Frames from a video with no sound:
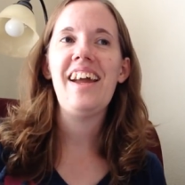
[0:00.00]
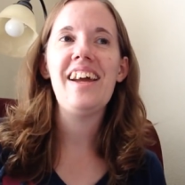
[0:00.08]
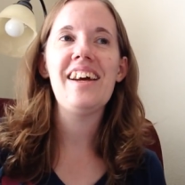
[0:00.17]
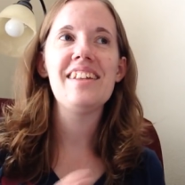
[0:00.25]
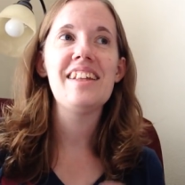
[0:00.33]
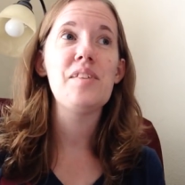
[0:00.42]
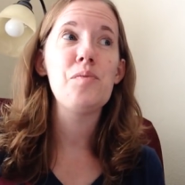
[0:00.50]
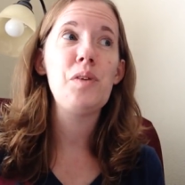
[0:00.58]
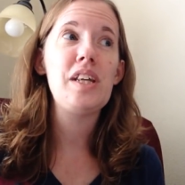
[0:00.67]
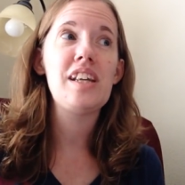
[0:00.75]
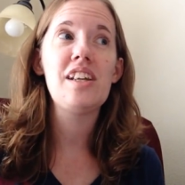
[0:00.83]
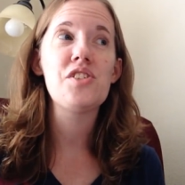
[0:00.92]
and then
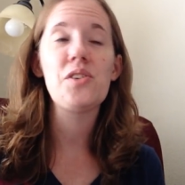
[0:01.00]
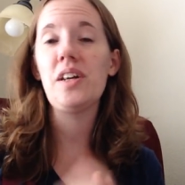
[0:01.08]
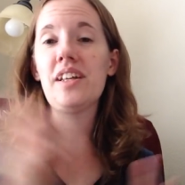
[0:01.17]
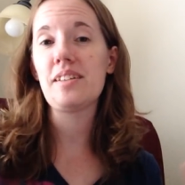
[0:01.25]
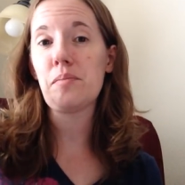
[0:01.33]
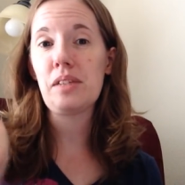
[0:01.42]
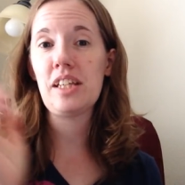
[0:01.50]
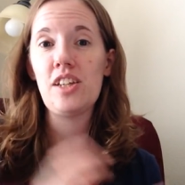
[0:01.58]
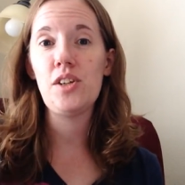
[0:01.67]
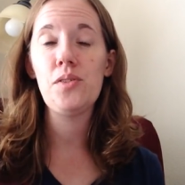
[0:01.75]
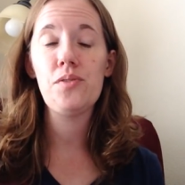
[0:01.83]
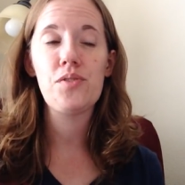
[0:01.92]
we can enjoy something
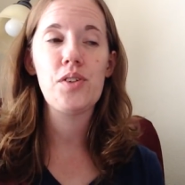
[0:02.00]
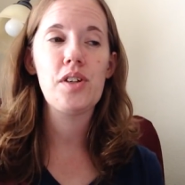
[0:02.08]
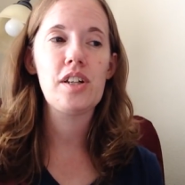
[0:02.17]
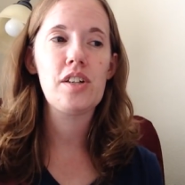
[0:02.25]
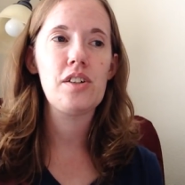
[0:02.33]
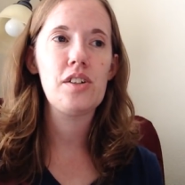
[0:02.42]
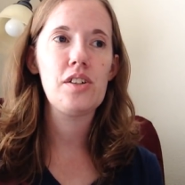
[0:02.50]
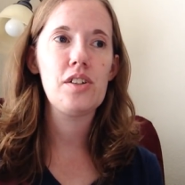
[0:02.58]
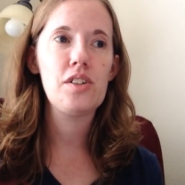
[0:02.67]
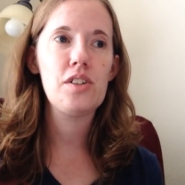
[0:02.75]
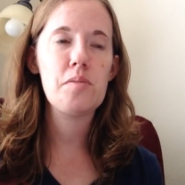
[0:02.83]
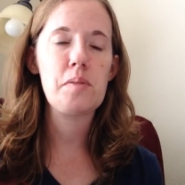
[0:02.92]
cute for
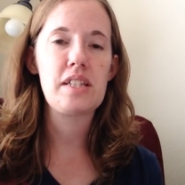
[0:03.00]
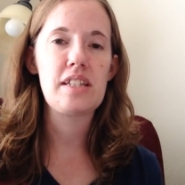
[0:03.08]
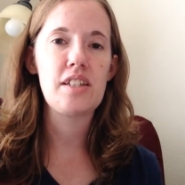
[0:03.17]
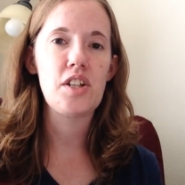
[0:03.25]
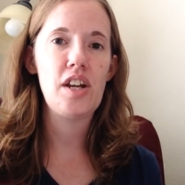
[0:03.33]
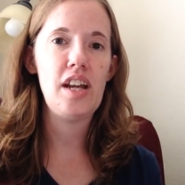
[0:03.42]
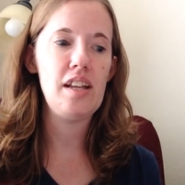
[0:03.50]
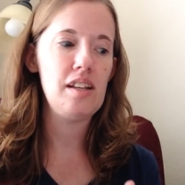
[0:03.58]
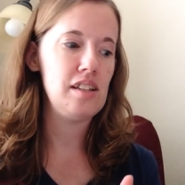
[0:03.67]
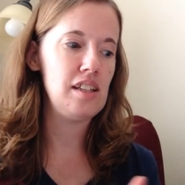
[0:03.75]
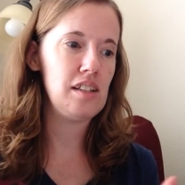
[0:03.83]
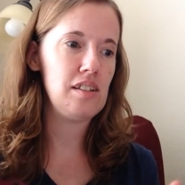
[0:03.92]
Christmas this year.
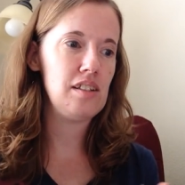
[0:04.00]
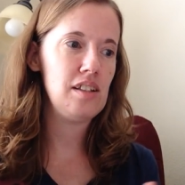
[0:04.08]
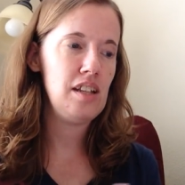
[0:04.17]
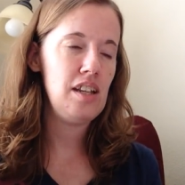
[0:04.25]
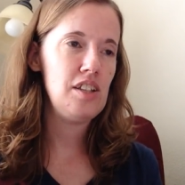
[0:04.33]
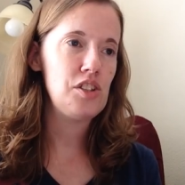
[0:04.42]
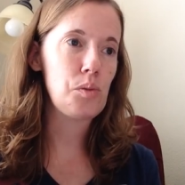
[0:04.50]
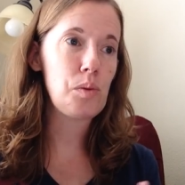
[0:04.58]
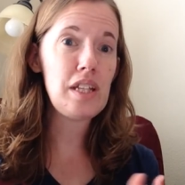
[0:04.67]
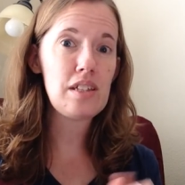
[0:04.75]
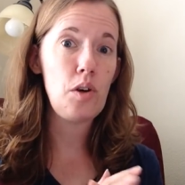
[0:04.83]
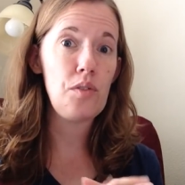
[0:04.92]
And the the
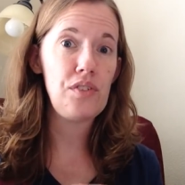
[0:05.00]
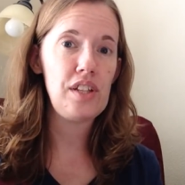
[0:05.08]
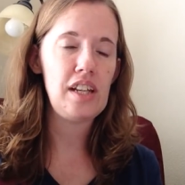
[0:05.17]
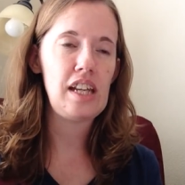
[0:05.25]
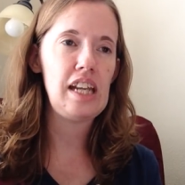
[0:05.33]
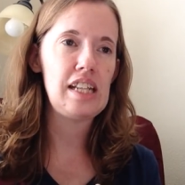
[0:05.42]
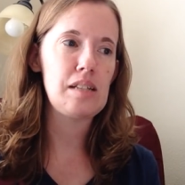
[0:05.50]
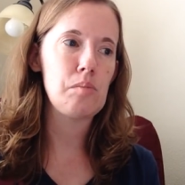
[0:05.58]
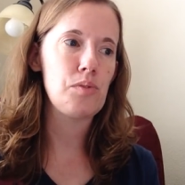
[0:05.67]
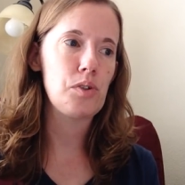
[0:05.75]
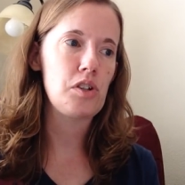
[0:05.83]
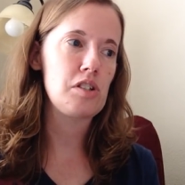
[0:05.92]
wreath hopefully I can get done
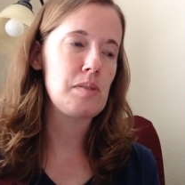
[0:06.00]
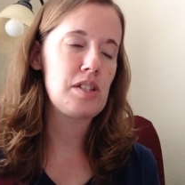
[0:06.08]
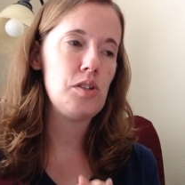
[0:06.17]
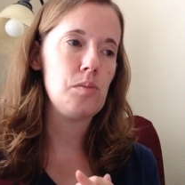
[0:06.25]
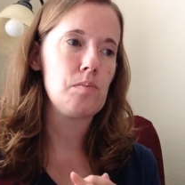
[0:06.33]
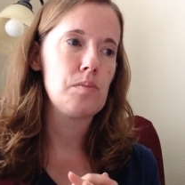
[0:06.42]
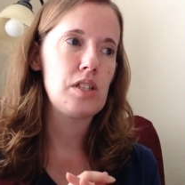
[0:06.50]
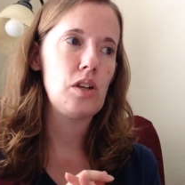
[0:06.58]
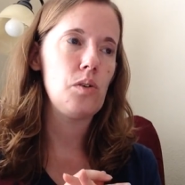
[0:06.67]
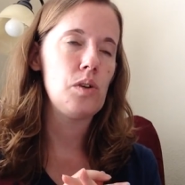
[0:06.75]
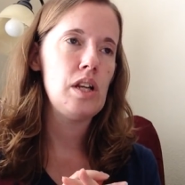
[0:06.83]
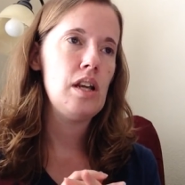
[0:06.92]
before Christmas too.
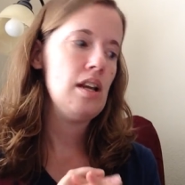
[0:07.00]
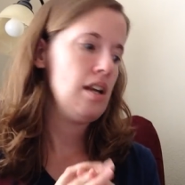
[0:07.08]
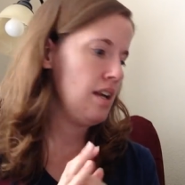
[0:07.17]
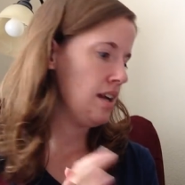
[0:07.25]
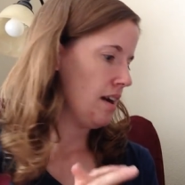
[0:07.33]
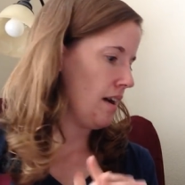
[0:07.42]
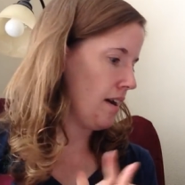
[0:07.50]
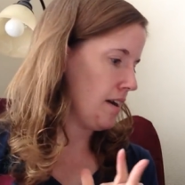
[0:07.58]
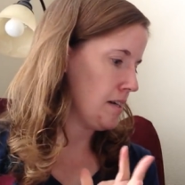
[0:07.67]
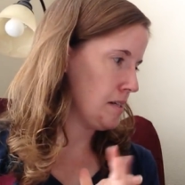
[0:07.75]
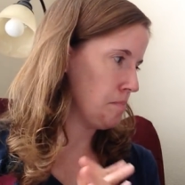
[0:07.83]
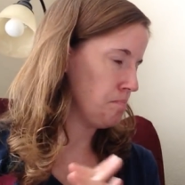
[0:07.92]
So
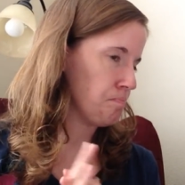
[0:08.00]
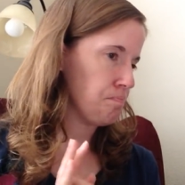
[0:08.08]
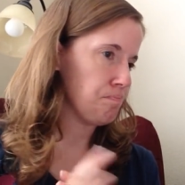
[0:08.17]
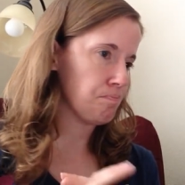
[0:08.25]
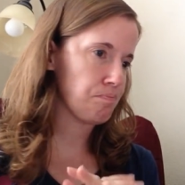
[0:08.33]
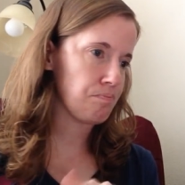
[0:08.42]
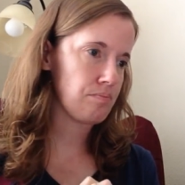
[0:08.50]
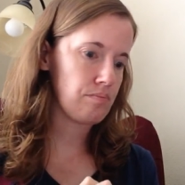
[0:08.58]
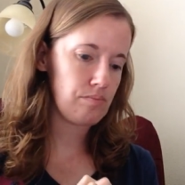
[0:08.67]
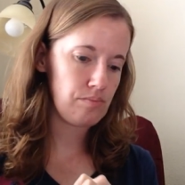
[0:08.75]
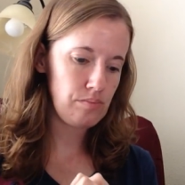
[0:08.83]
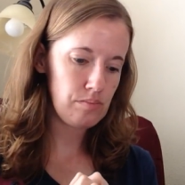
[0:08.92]
um
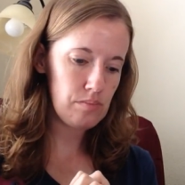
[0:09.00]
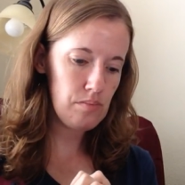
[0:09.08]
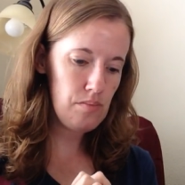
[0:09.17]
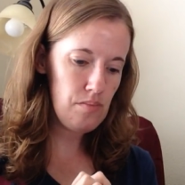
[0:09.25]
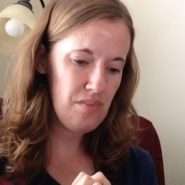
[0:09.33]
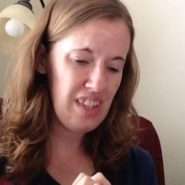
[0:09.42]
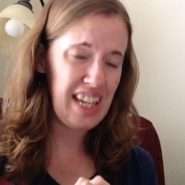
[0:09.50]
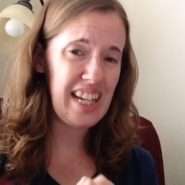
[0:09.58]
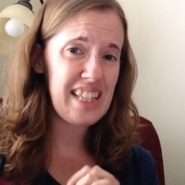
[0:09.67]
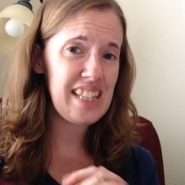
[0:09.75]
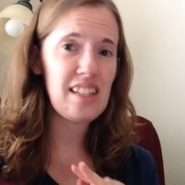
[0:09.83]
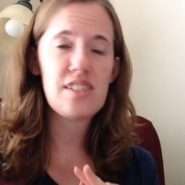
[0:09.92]
and I
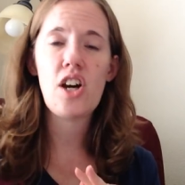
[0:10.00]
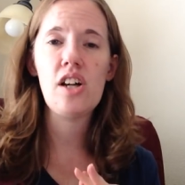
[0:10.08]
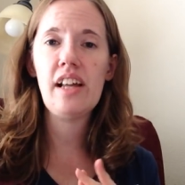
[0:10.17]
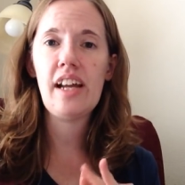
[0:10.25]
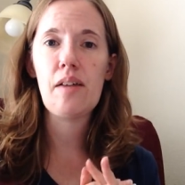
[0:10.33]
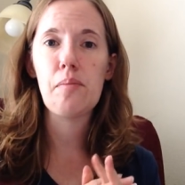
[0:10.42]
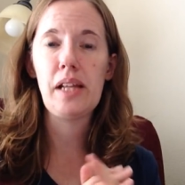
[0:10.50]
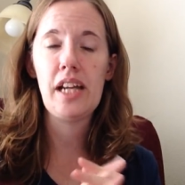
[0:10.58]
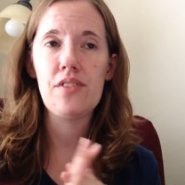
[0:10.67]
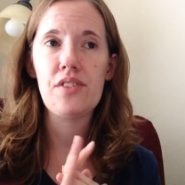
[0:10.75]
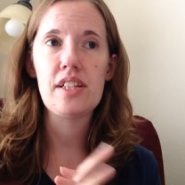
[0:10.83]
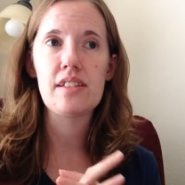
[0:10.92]
think that's all I have
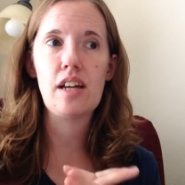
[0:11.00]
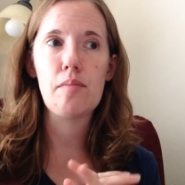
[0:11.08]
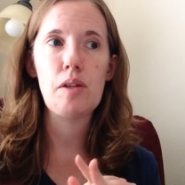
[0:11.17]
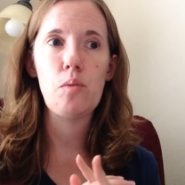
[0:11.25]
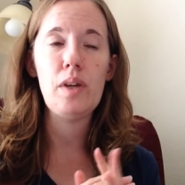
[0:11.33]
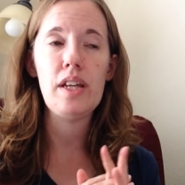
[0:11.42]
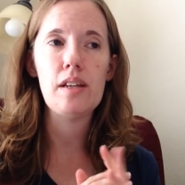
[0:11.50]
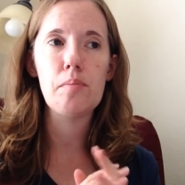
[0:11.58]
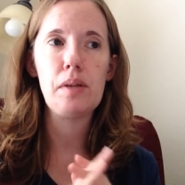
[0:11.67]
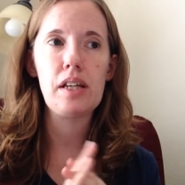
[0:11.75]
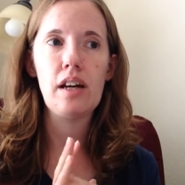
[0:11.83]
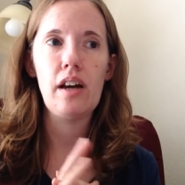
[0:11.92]
planned for this coming week
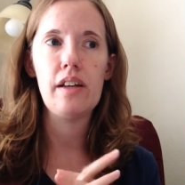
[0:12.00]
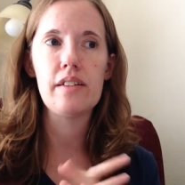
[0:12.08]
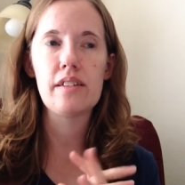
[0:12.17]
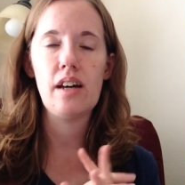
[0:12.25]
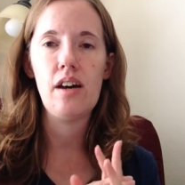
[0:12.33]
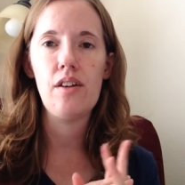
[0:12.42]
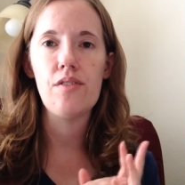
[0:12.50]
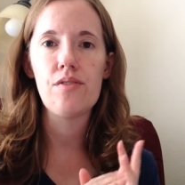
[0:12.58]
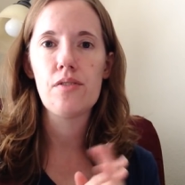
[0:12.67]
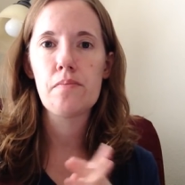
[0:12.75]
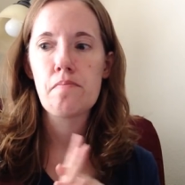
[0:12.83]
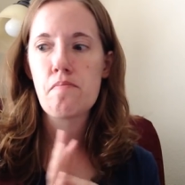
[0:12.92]
because
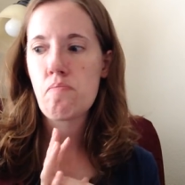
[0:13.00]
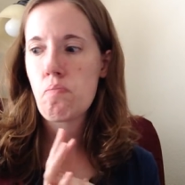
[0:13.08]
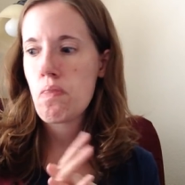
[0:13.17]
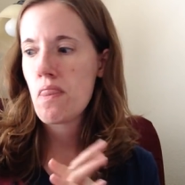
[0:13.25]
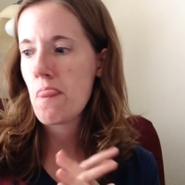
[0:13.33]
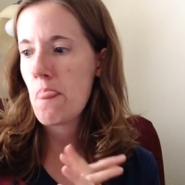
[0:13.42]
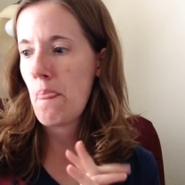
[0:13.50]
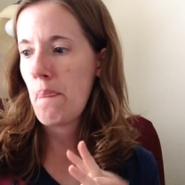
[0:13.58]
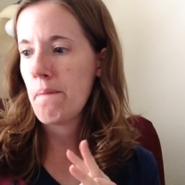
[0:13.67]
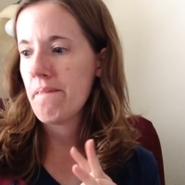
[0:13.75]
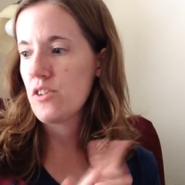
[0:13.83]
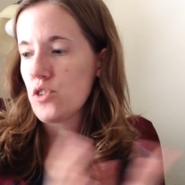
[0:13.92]
of
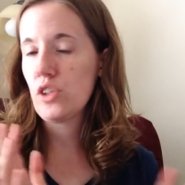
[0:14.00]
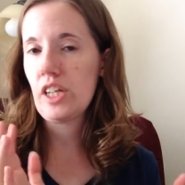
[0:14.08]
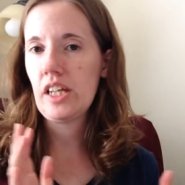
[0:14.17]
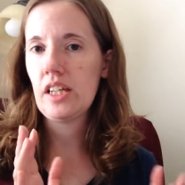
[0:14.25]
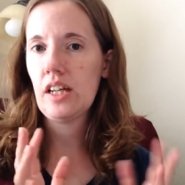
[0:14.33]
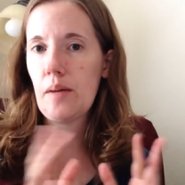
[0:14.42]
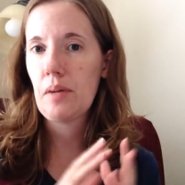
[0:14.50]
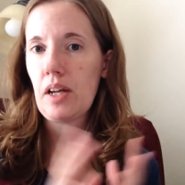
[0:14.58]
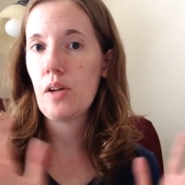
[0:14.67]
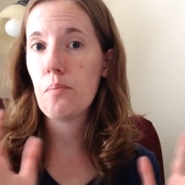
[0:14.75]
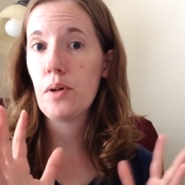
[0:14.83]
there's only I'm going to